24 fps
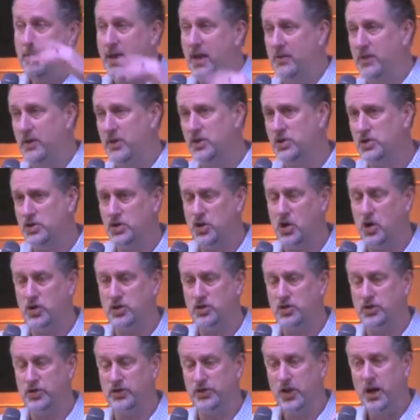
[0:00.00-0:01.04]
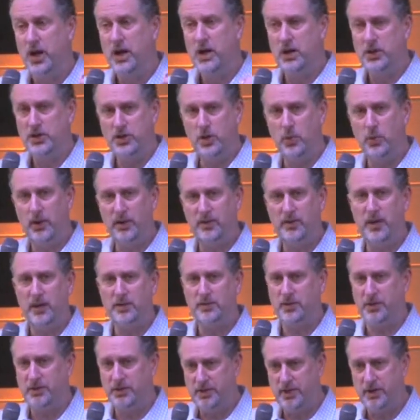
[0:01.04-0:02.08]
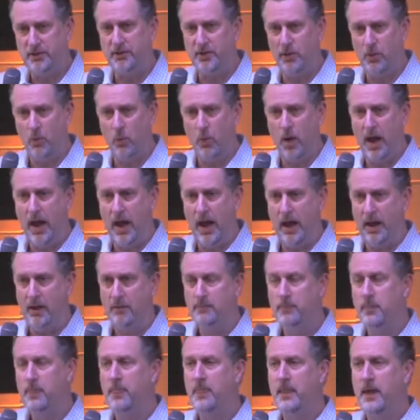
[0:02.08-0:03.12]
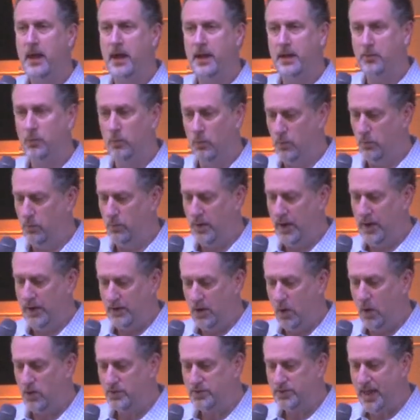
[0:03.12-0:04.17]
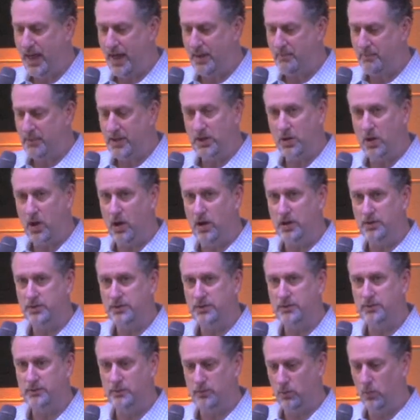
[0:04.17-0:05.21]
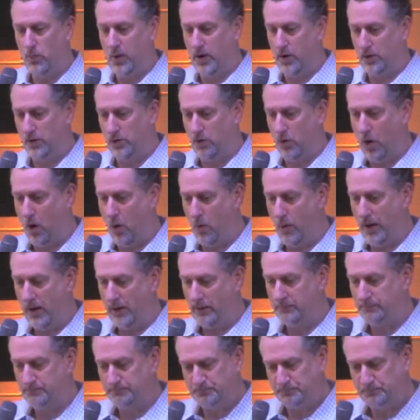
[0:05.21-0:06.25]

Methodist churches doing things a different way. And he knows that because we are growing.